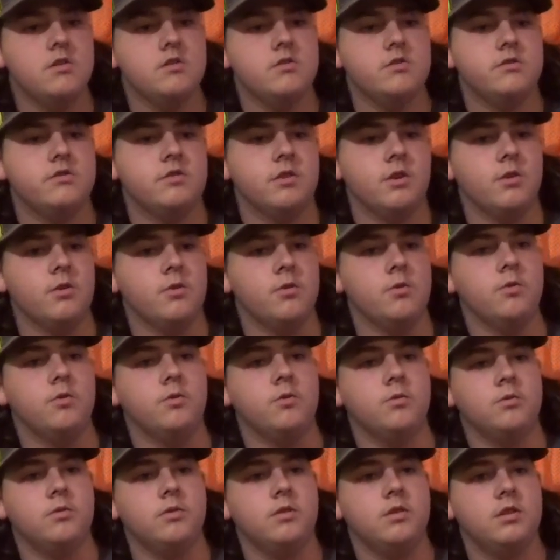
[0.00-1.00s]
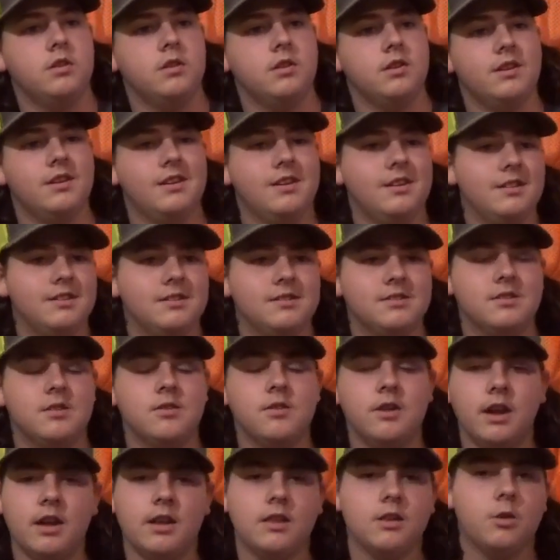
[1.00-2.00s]
So, it's
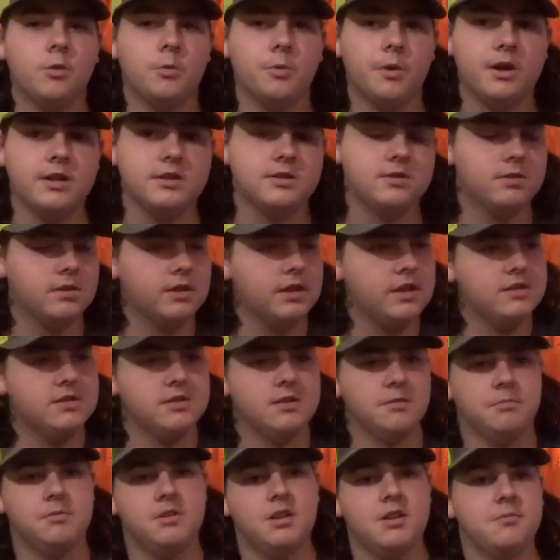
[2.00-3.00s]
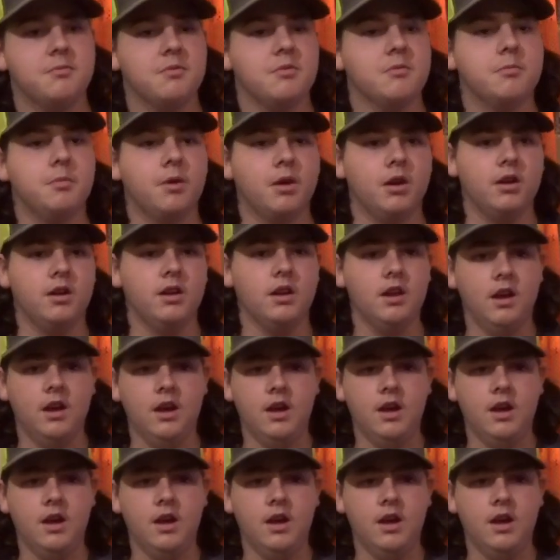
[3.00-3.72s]
still got a little way, still got September, but